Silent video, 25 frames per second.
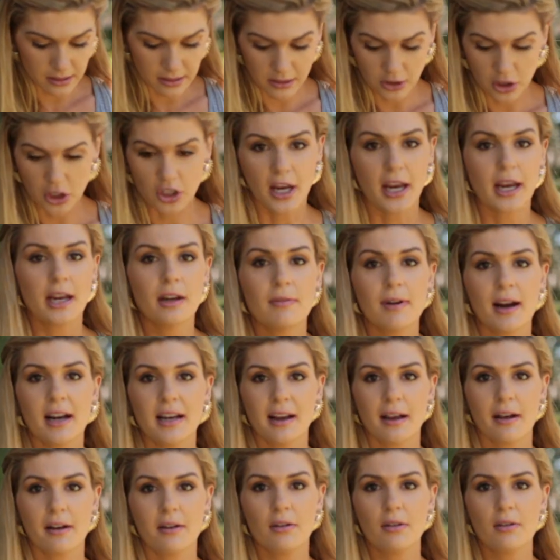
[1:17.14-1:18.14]
shade right
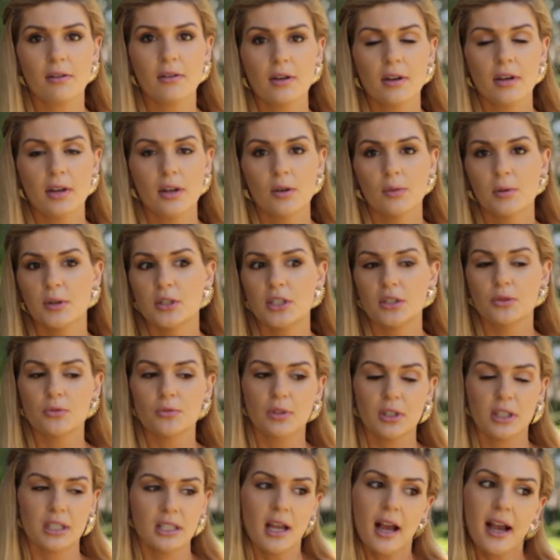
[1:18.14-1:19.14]
now, which is
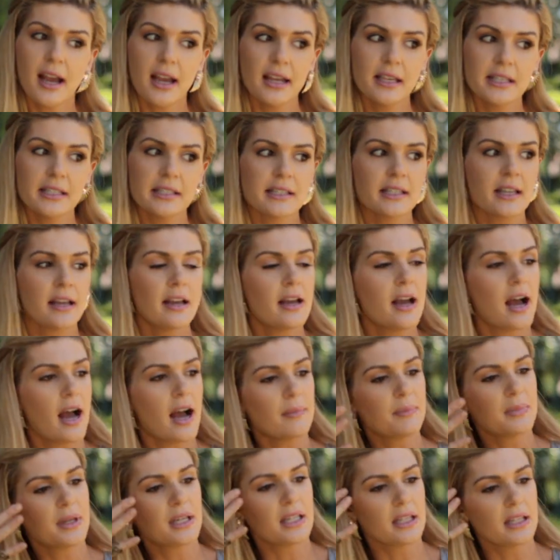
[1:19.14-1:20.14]
really nice,
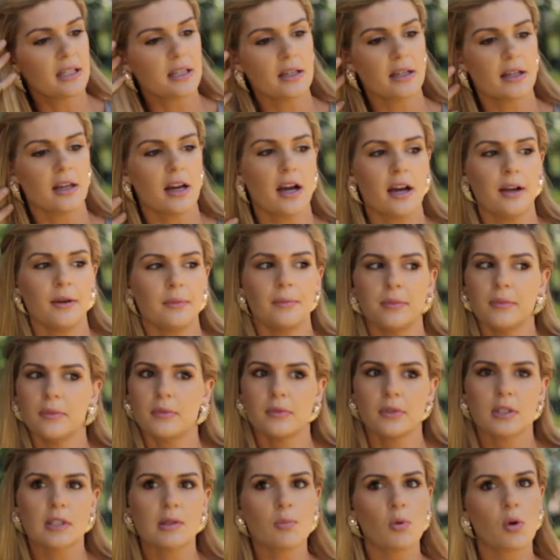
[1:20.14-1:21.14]
I'm getting um,
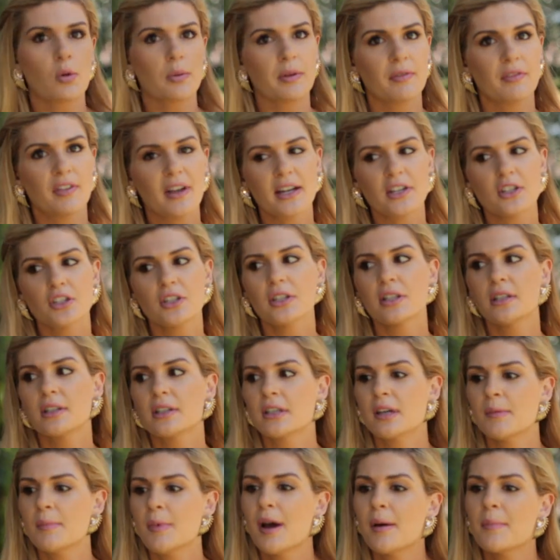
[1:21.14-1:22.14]
some more reflection
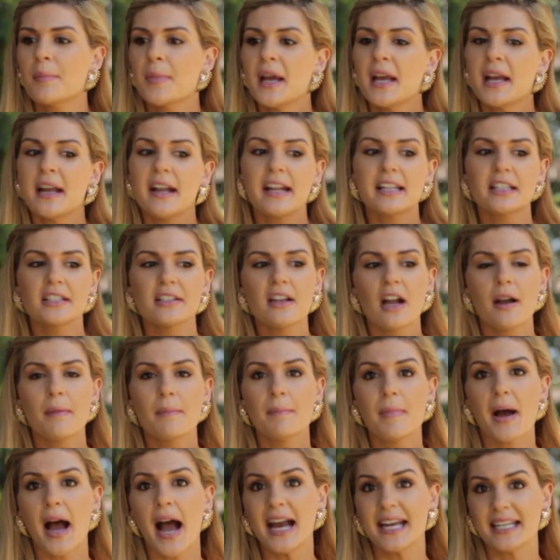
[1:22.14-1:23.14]
come up. It's not
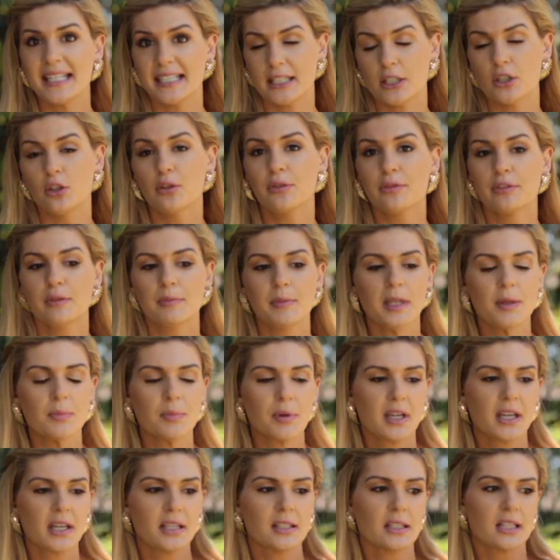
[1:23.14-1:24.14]
ideal for me
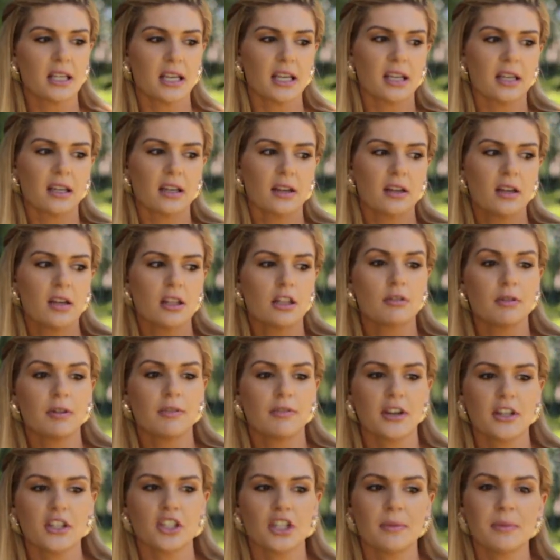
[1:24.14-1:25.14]
because like the
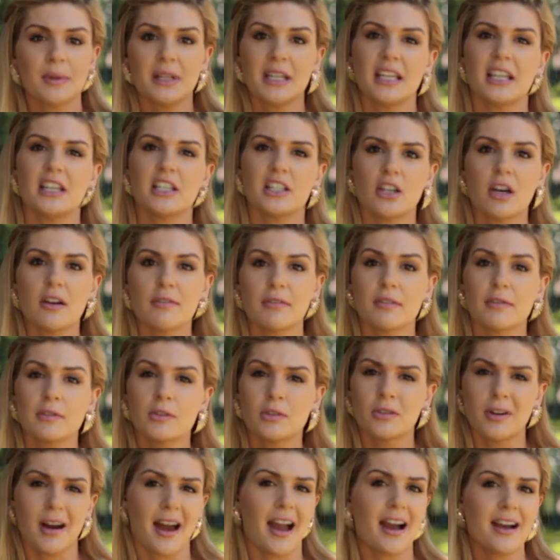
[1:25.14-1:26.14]
reflection I'm getting is off
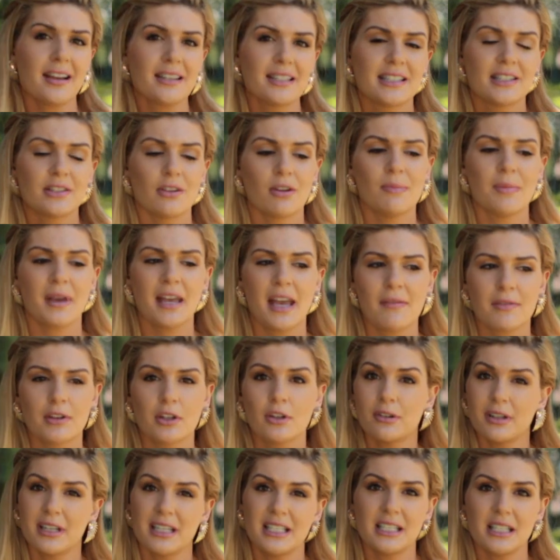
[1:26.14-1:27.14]
of grass, so it may have a
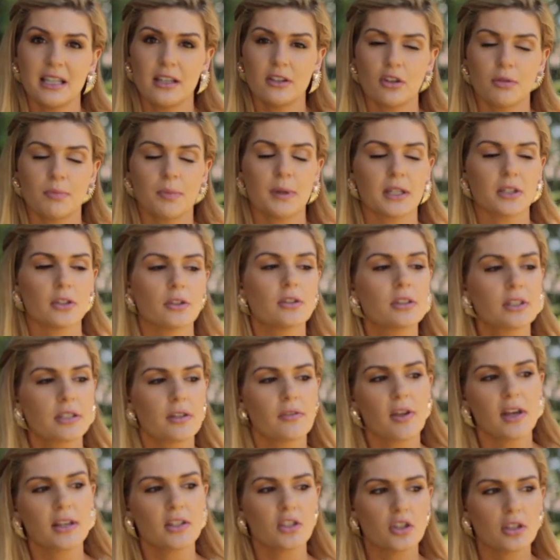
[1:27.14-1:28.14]
green tint in your picture,
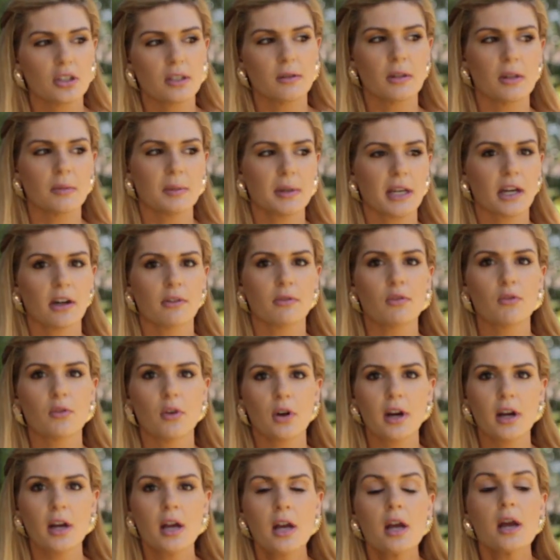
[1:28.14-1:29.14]
so that's just something to be careful
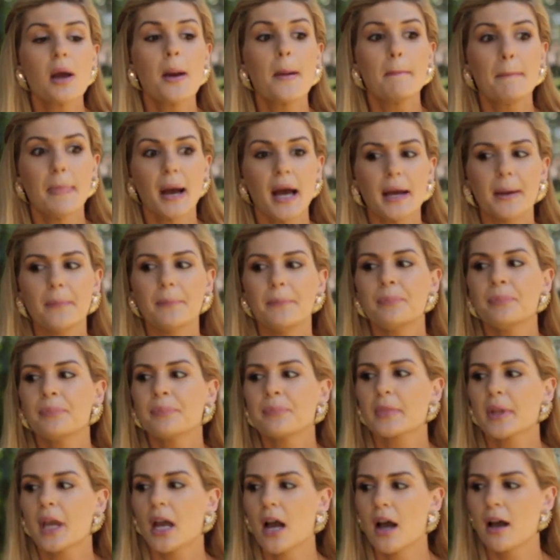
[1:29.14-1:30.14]
for. But,
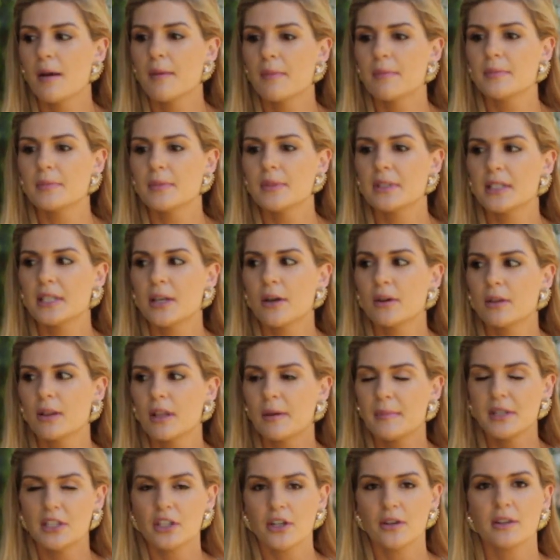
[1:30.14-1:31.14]
um, so
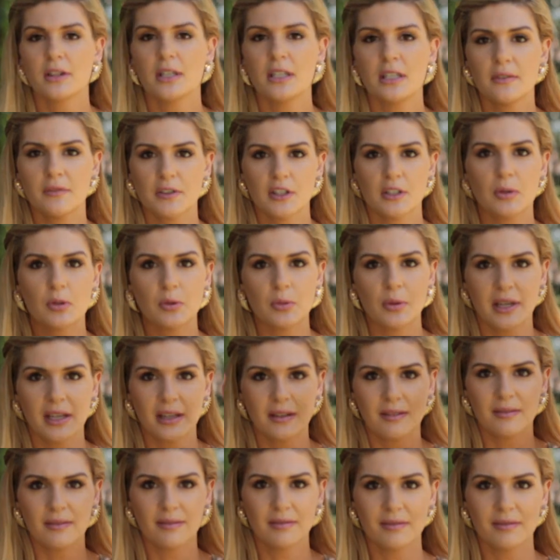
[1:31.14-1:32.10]
let me show you the difference between